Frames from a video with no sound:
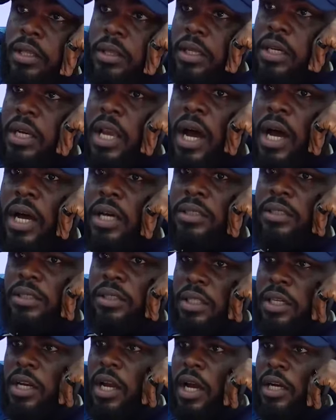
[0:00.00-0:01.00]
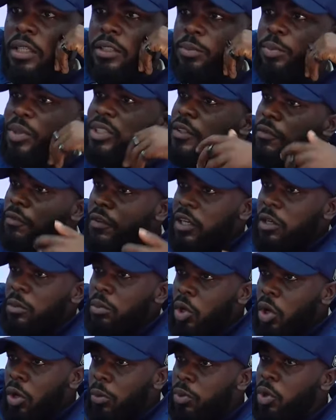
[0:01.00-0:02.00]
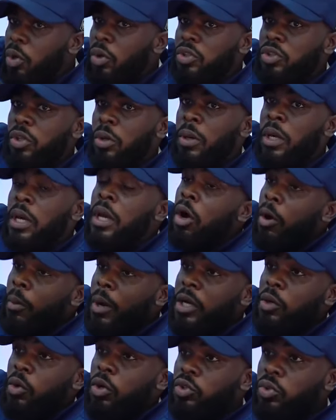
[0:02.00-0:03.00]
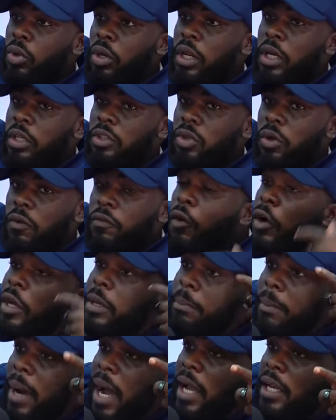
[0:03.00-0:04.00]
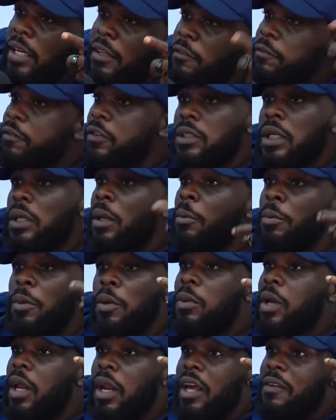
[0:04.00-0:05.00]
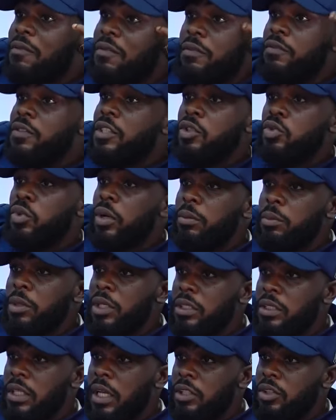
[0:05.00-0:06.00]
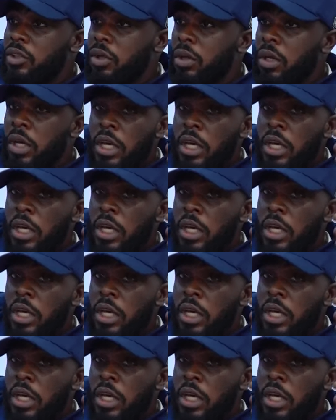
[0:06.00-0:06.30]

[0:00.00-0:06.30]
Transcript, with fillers: Three hours. Three hours. Person hit me up. Yo, what's up? I'm going to watch one lecture. For in mind, if you say maybe not like fifteen, twenty minutes lecture,